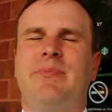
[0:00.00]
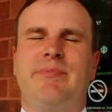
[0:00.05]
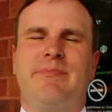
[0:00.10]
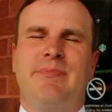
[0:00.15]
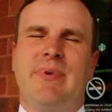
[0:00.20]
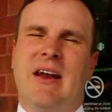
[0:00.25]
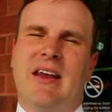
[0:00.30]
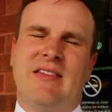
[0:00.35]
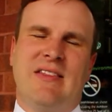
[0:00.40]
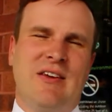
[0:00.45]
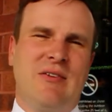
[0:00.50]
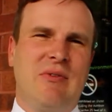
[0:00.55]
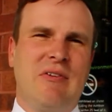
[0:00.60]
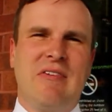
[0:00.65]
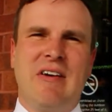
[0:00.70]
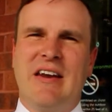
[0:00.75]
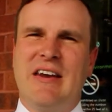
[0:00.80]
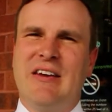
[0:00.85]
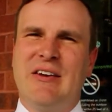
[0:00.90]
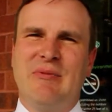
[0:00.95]
But I think we've
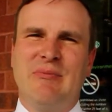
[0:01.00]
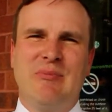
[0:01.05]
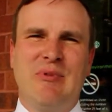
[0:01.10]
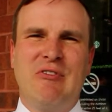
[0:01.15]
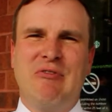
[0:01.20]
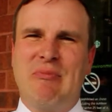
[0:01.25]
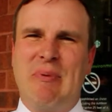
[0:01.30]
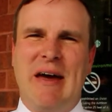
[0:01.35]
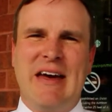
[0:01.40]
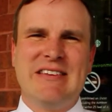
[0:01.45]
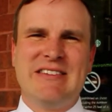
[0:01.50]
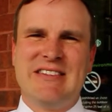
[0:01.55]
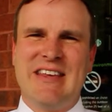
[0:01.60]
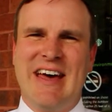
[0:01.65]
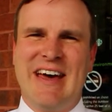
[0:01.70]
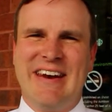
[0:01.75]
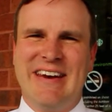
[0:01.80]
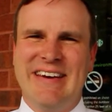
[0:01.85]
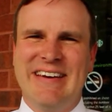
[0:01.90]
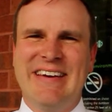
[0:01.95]
got to move past
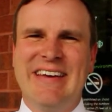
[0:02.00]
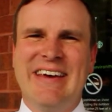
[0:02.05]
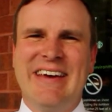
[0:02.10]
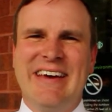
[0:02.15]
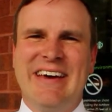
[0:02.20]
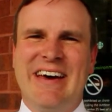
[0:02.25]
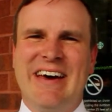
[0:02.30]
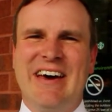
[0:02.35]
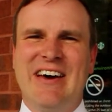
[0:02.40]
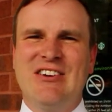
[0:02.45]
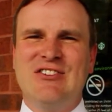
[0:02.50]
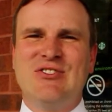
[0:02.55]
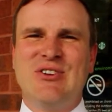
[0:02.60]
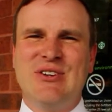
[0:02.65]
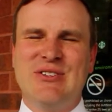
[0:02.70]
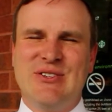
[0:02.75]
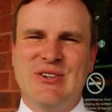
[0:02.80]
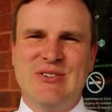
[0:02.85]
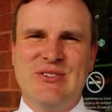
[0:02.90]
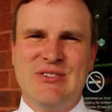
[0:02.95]
that and
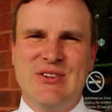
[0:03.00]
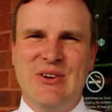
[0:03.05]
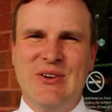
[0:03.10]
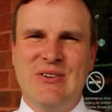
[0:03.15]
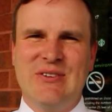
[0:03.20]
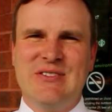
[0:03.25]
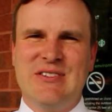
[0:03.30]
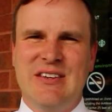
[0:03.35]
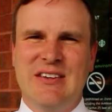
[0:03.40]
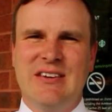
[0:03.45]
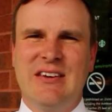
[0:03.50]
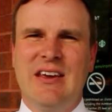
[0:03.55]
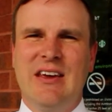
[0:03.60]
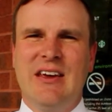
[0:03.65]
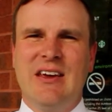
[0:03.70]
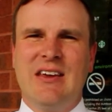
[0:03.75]
trust our students and